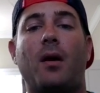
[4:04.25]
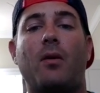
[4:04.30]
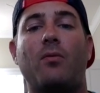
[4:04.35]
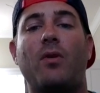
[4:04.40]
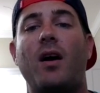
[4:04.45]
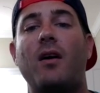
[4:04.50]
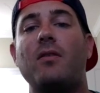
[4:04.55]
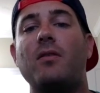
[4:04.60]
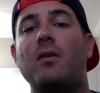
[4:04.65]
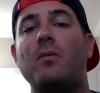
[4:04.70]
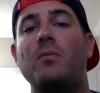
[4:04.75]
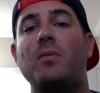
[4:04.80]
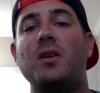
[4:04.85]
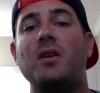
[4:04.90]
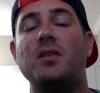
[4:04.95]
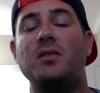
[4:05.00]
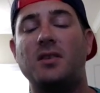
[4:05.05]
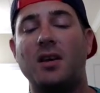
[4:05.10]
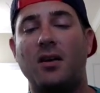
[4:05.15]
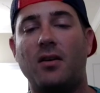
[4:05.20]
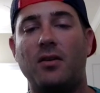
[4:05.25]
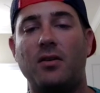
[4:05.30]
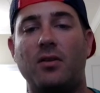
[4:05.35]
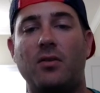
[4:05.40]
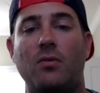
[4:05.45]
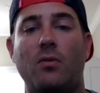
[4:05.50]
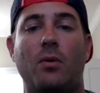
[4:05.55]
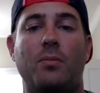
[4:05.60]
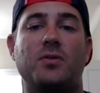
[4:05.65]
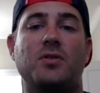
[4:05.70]
rather than me telling
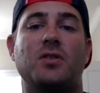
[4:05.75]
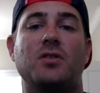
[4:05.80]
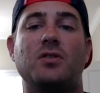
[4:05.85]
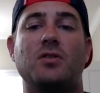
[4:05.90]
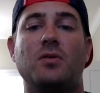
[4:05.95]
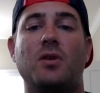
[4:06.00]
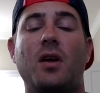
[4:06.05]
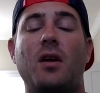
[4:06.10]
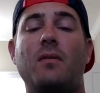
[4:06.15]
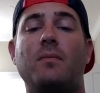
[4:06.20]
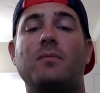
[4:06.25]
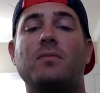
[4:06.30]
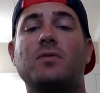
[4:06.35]
you what position you get.